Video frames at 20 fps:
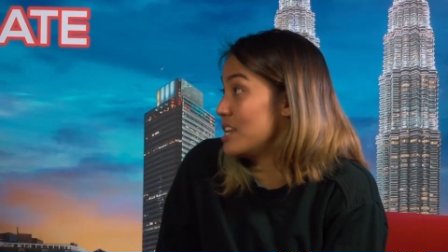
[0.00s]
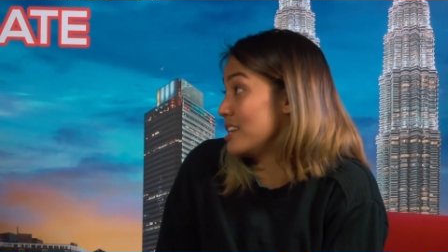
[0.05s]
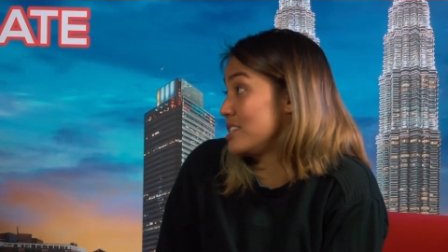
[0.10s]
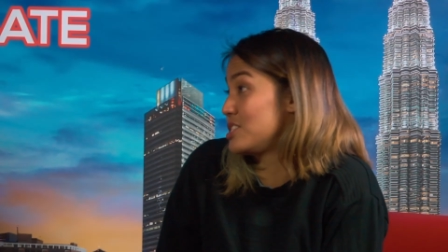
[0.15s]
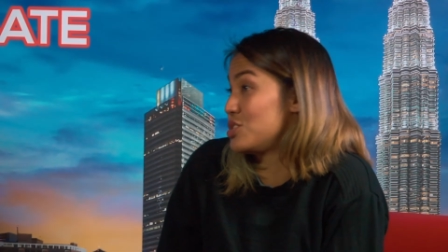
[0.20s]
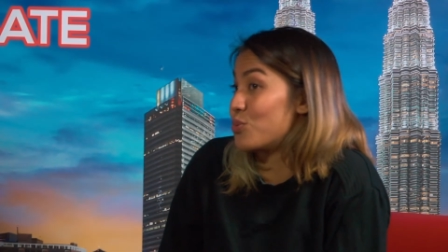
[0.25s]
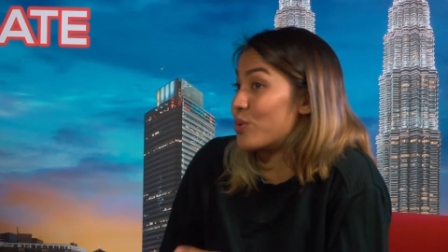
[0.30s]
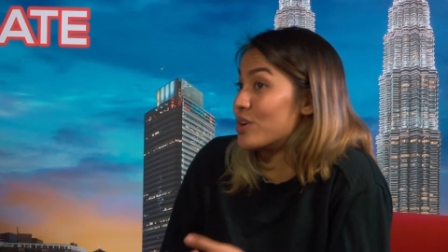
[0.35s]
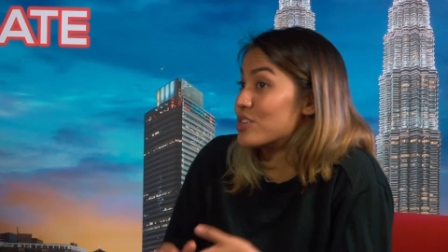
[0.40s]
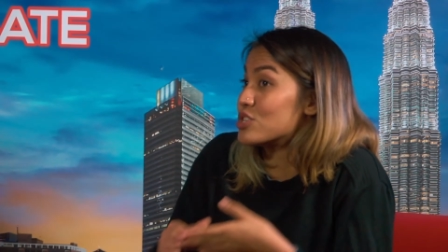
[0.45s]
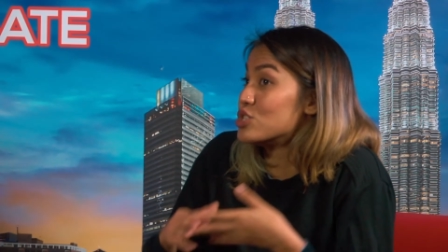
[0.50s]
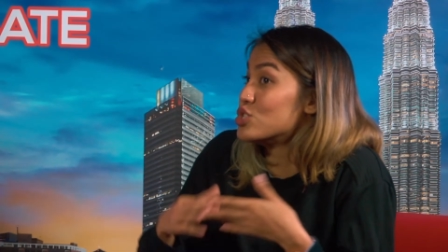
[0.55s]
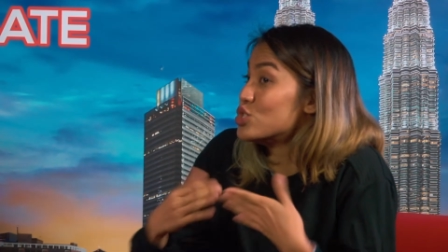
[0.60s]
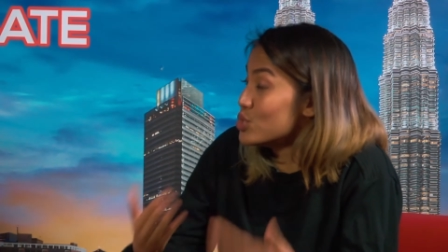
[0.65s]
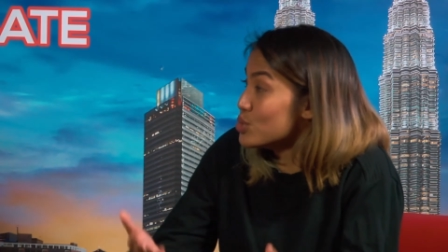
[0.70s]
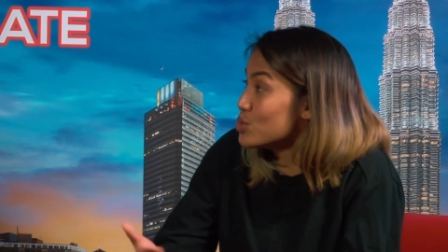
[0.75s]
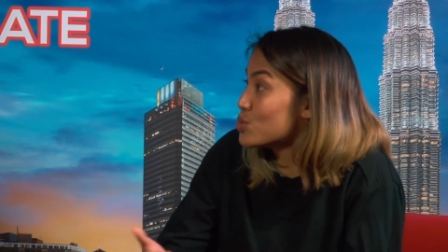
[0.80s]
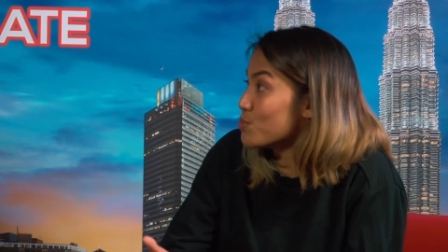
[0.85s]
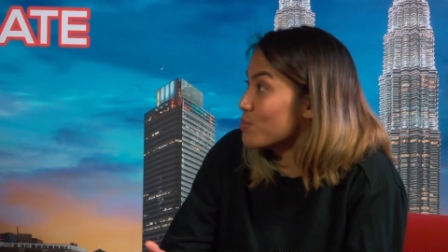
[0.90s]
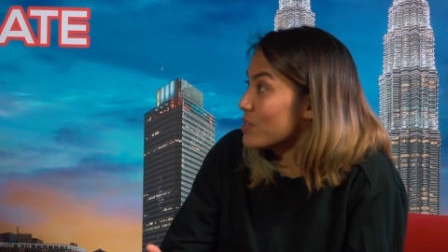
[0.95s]
that she wanted
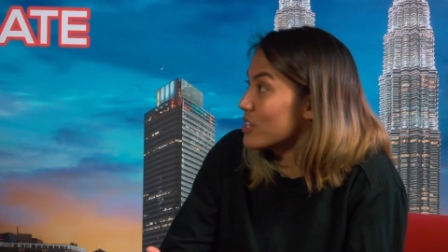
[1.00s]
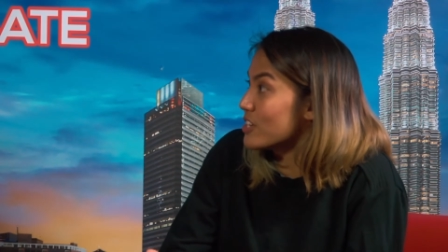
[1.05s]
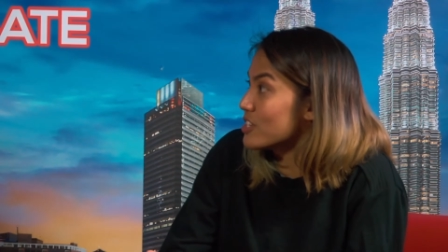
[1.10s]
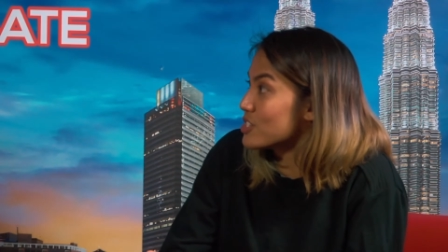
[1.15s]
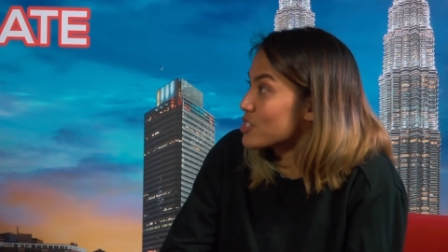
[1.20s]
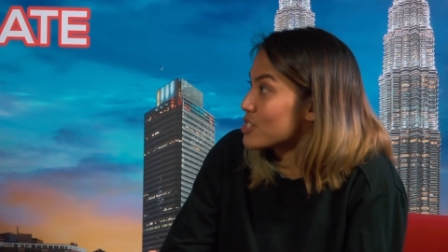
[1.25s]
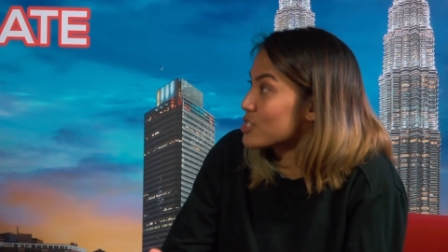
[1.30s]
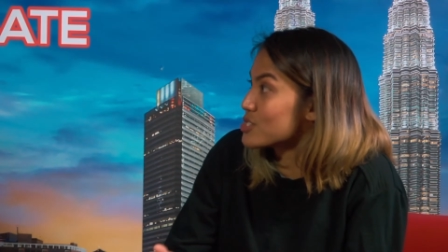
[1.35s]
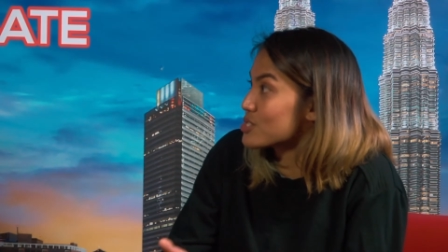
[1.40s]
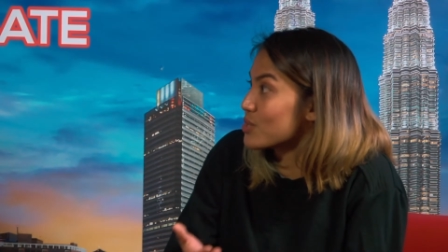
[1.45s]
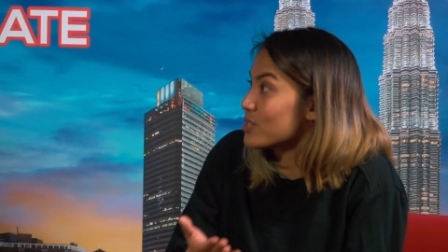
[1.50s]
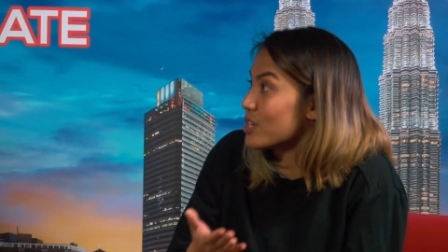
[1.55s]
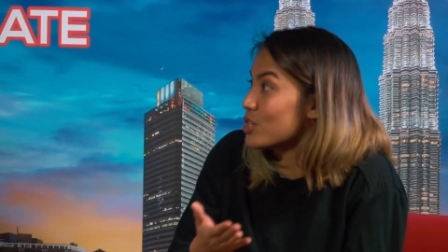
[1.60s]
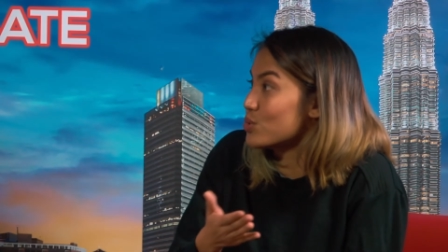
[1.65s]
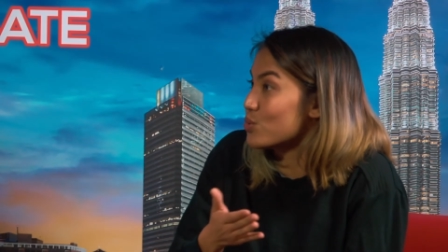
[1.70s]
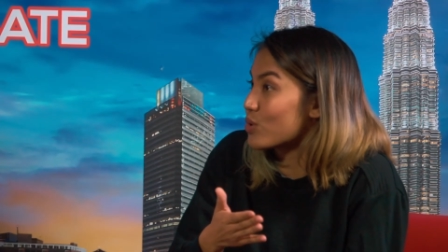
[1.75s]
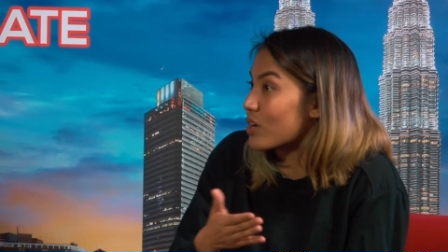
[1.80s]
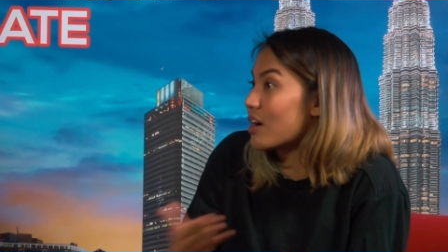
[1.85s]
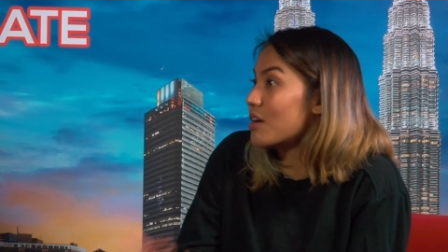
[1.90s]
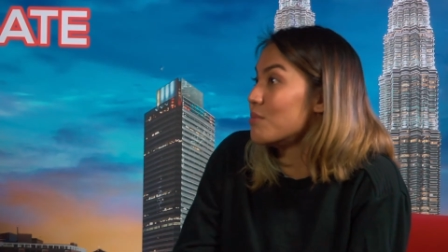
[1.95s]
you to be injured so that
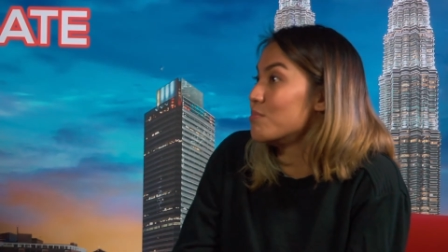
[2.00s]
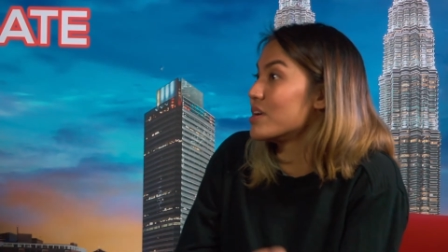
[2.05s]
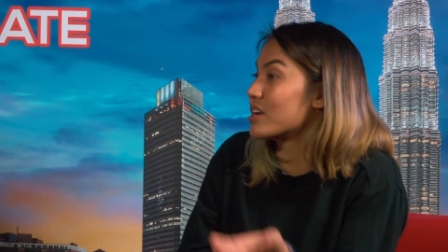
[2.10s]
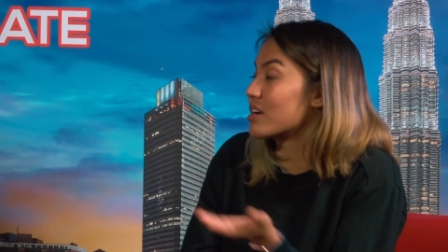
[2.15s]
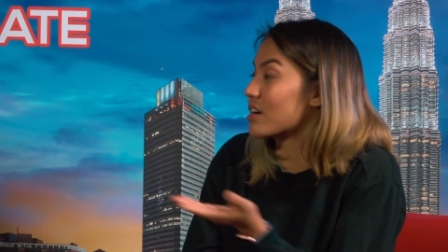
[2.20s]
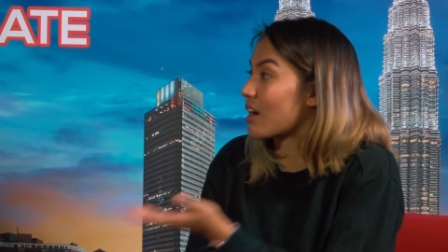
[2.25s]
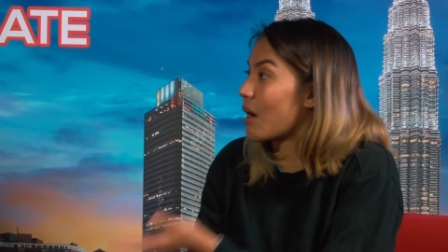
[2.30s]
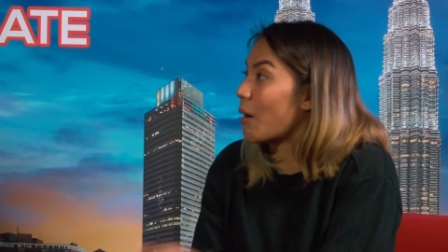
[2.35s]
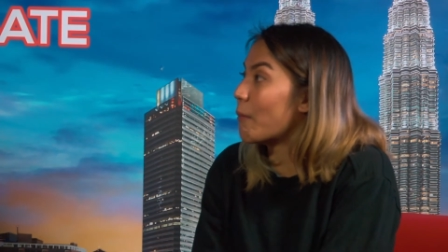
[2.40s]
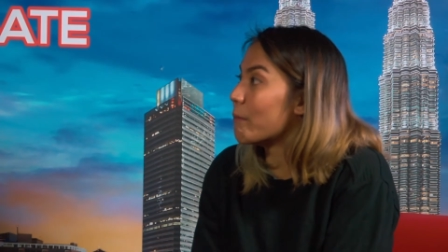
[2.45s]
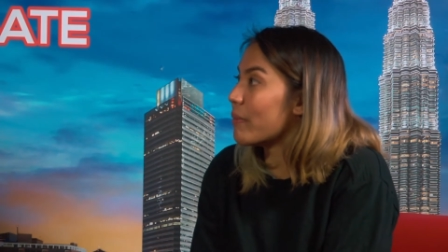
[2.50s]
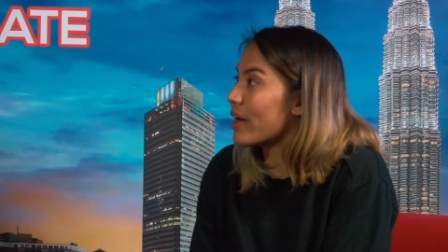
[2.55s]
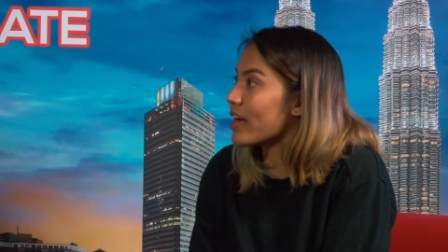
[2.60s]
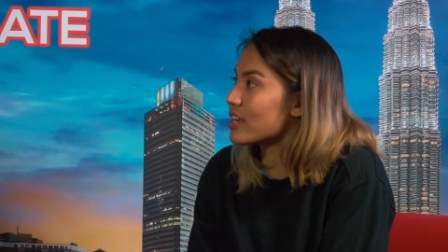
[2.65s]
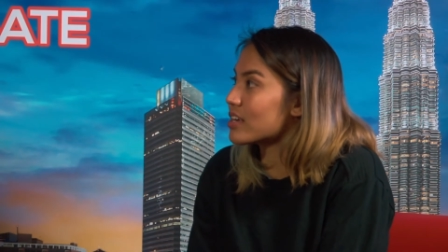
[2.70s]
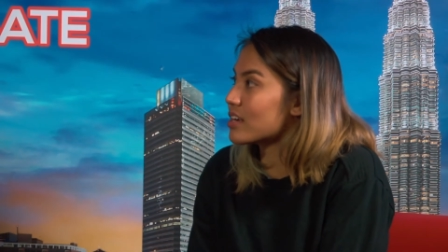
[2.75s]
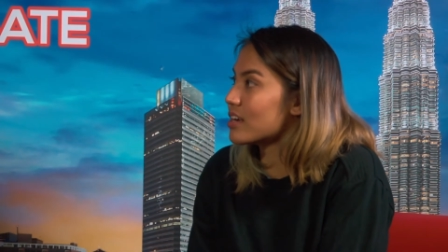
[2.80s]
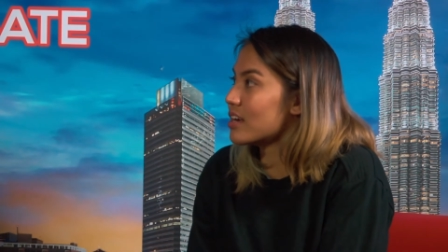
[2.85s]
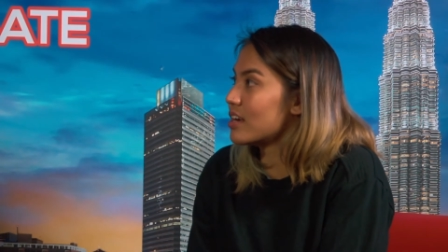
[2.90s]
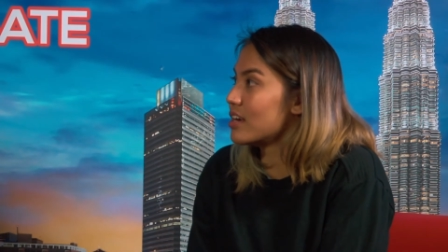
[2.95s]
you can't make a
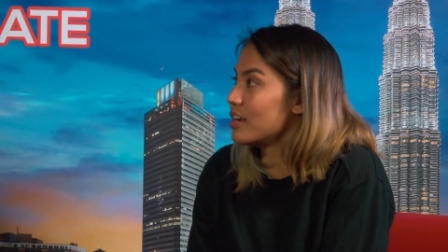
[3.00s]
comeback,